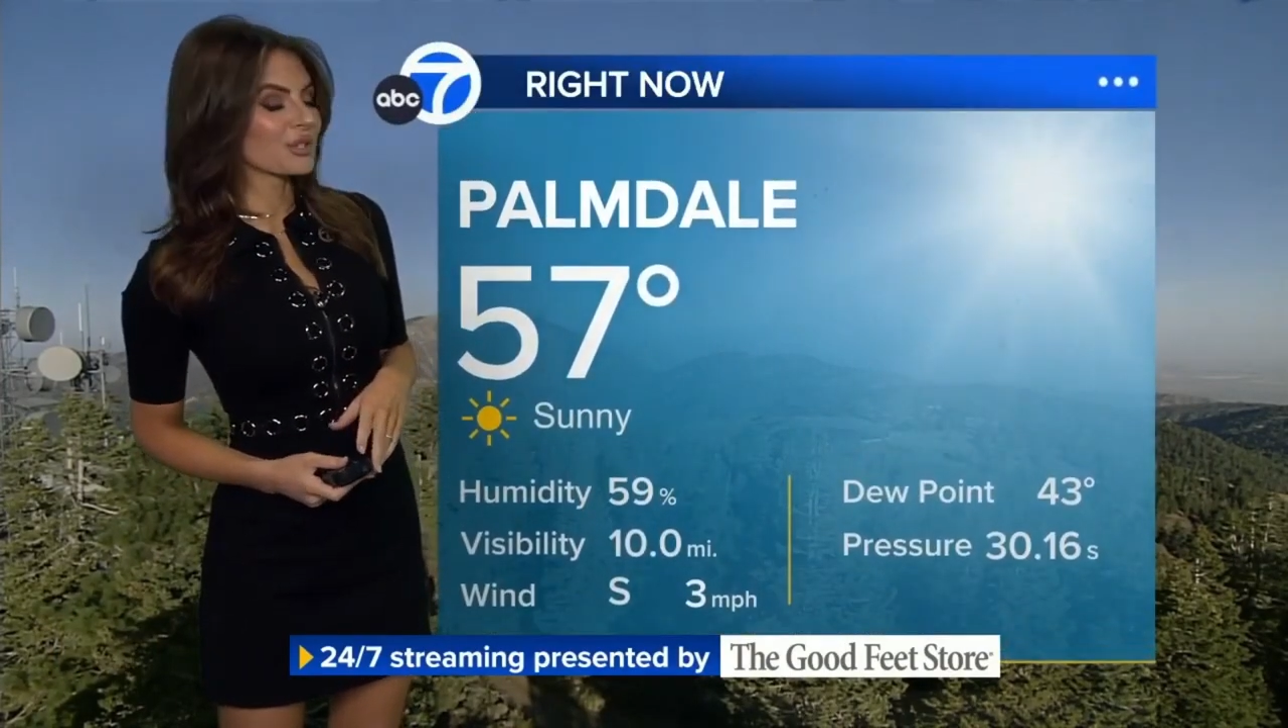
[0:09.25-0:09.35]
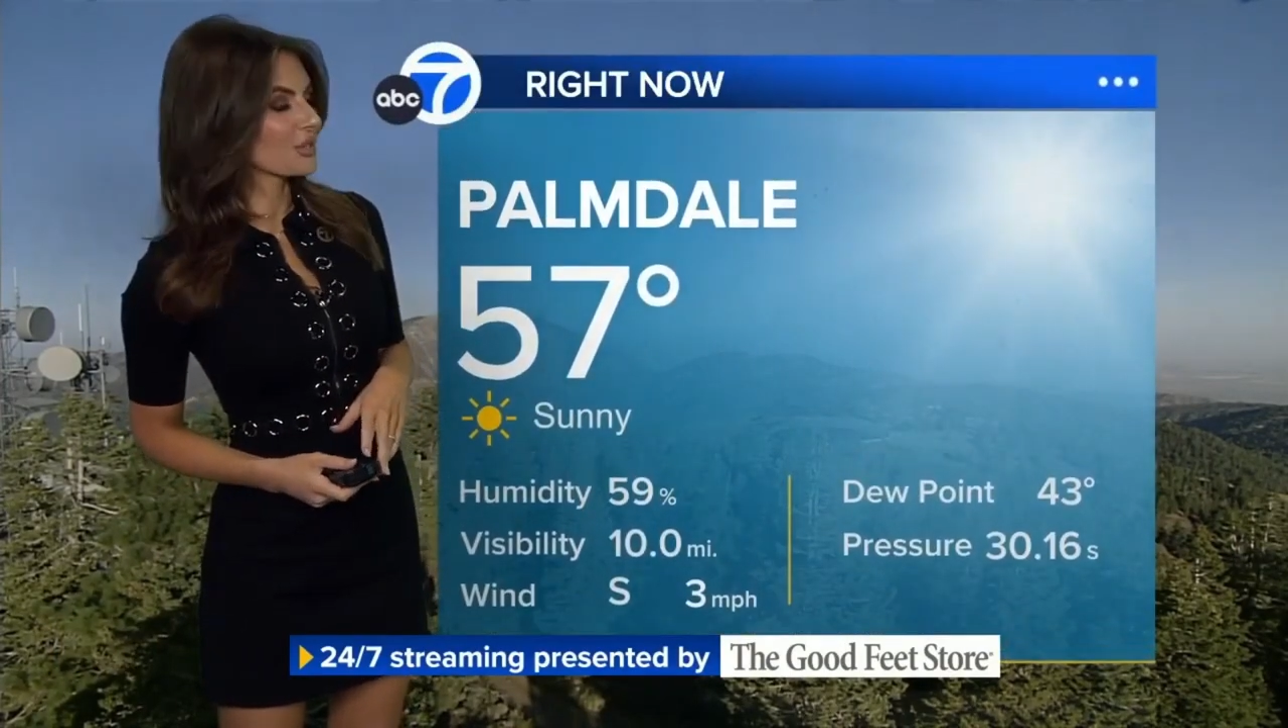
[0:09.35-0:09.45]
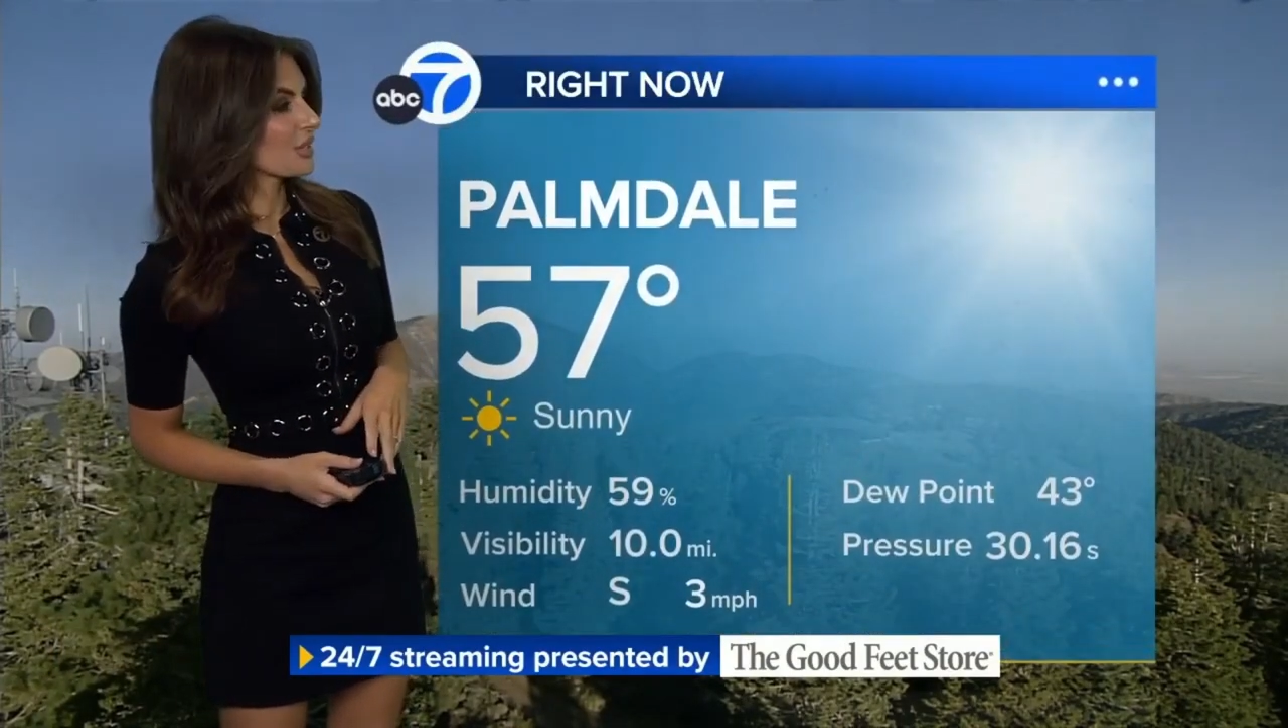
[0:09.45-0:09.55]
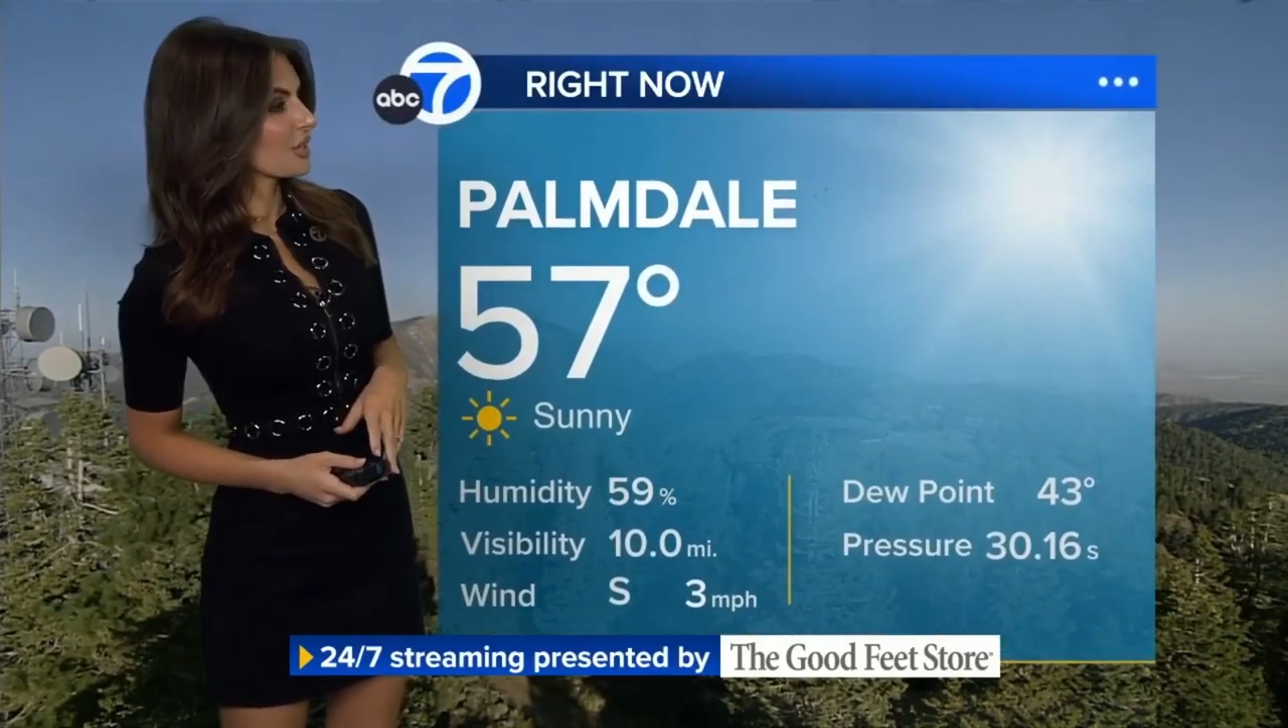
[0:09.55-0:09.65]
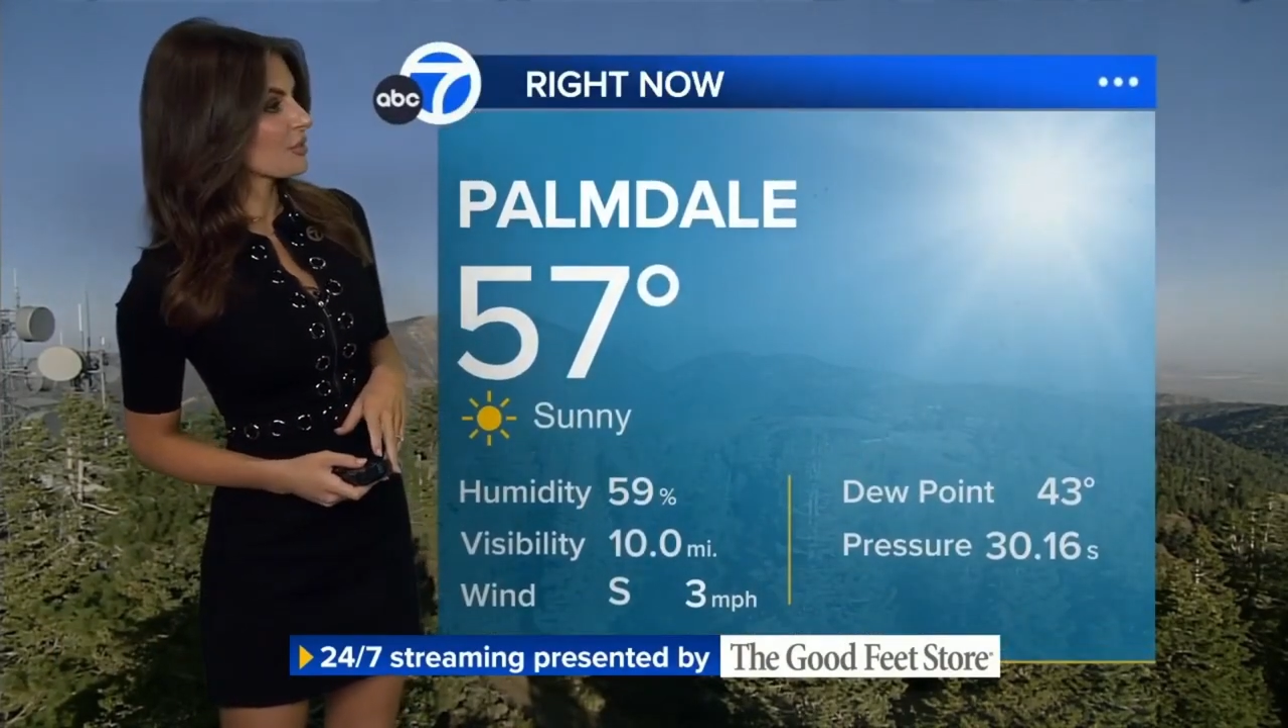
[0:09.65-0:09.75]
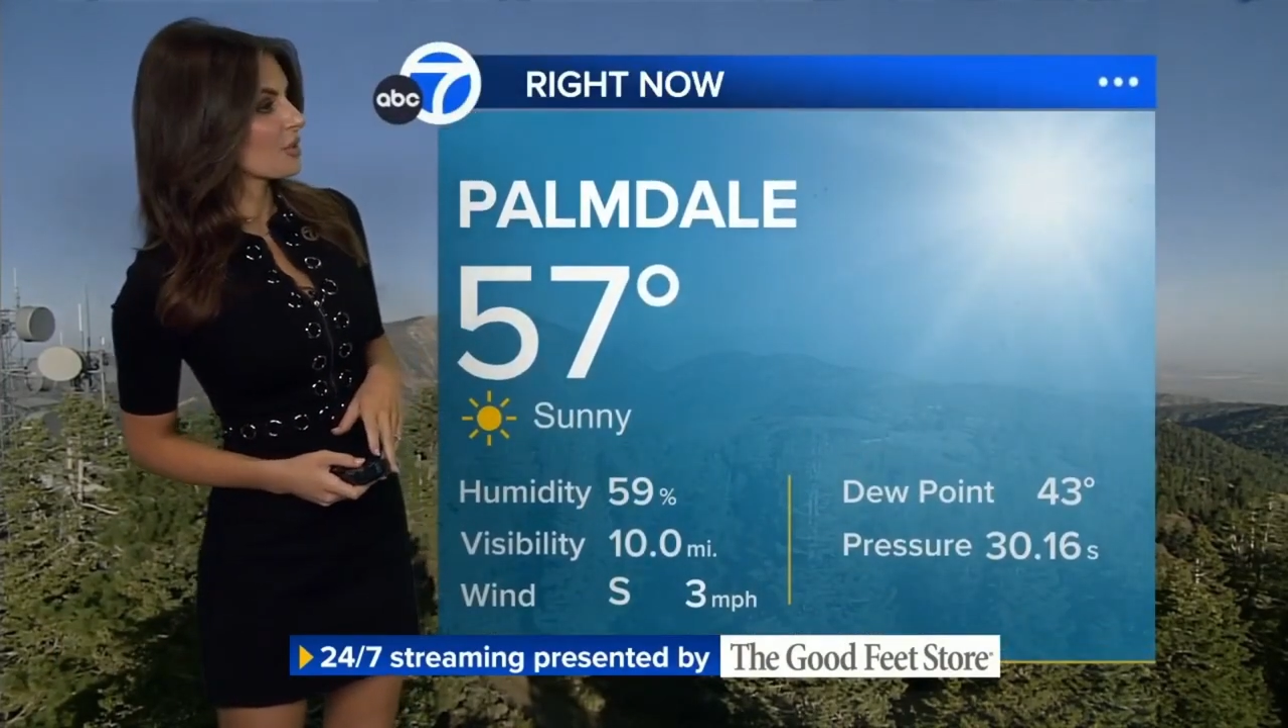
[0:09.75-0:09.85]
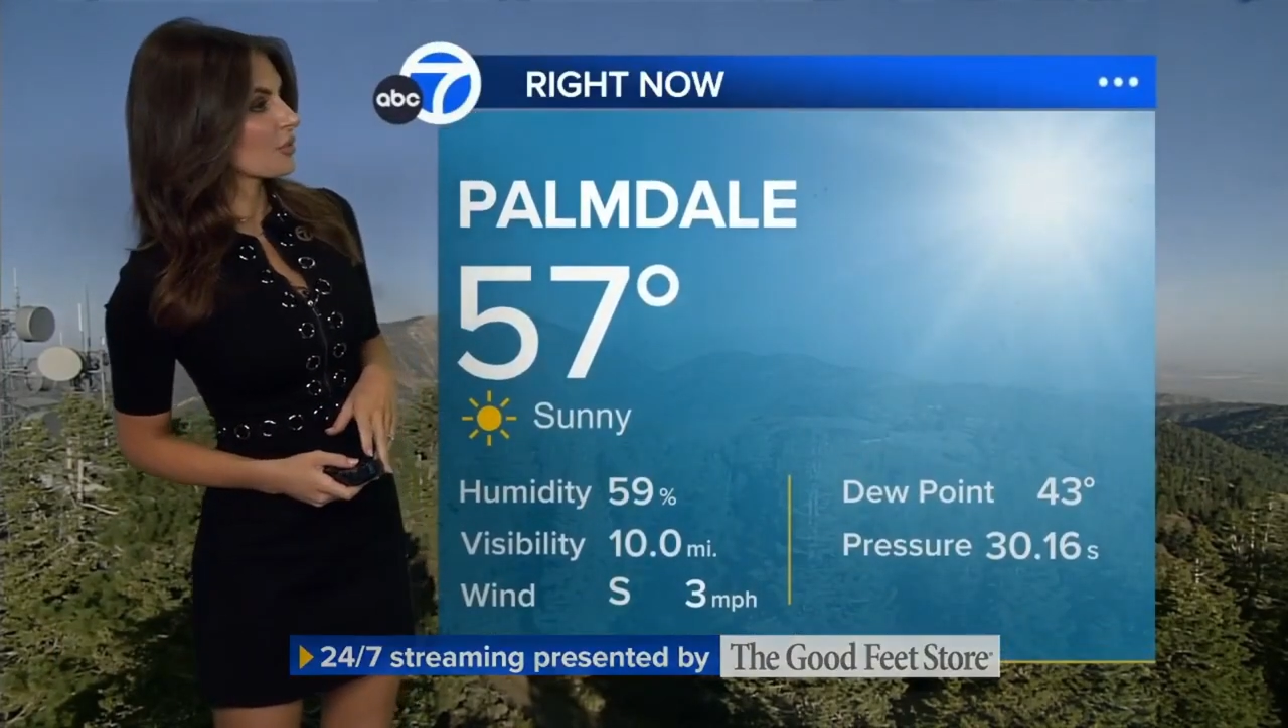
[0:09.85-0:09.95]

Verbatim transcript: so it's going to be